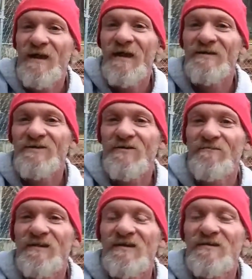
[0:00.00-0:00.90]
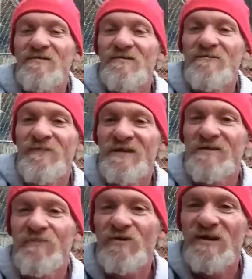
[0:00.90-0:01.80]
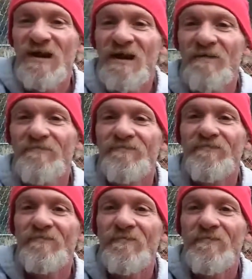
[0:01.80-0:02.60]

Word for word: to answer them in a feasible time.